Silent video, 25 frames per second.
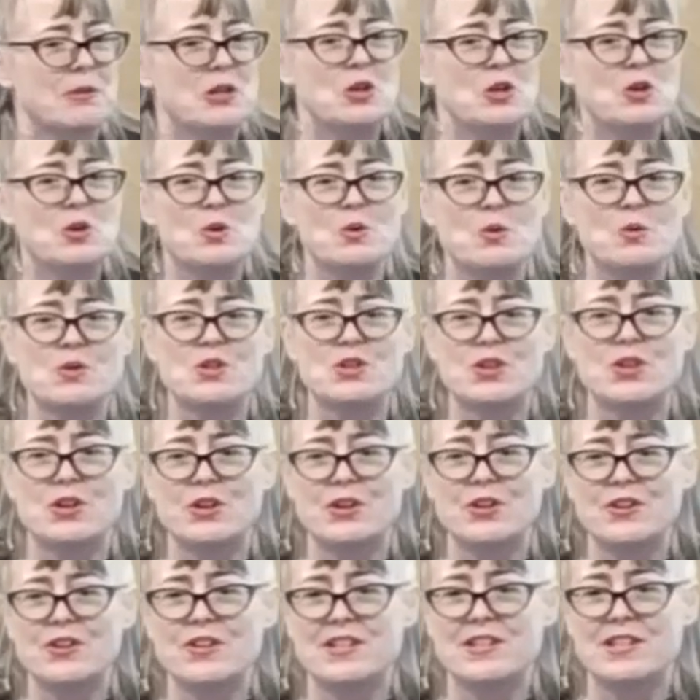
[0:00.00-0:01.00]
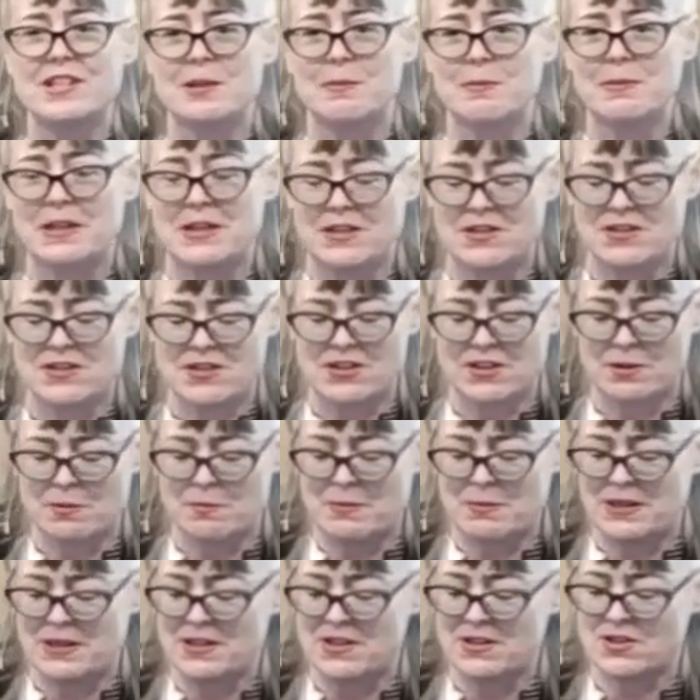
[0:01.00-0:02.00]
you turned him into the
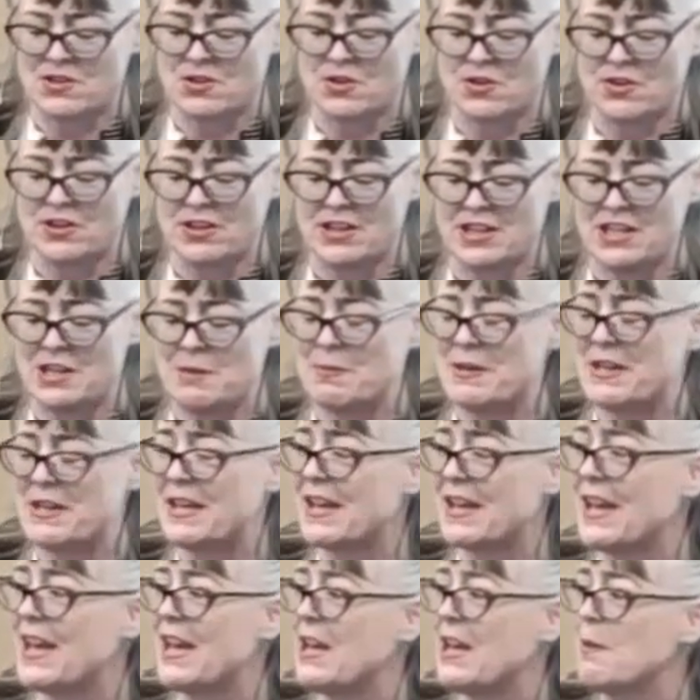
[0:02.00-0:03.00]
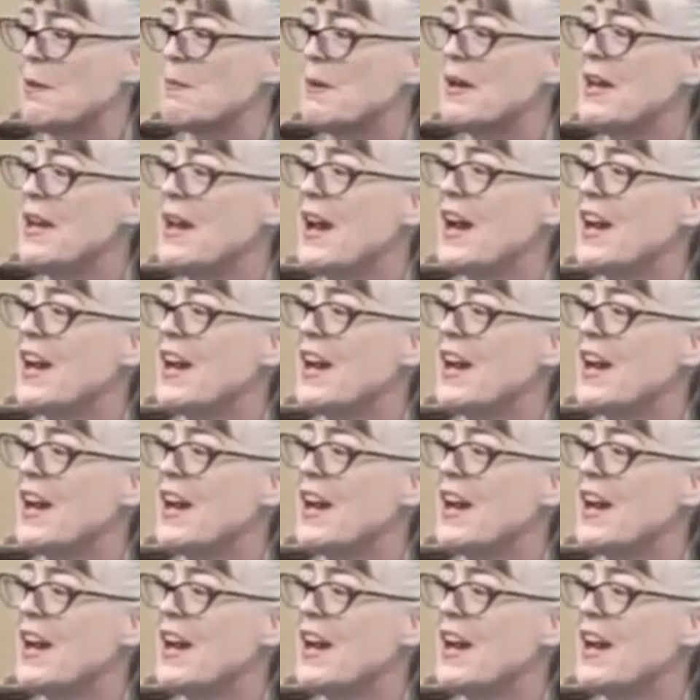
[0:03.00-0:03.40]
minister that he became,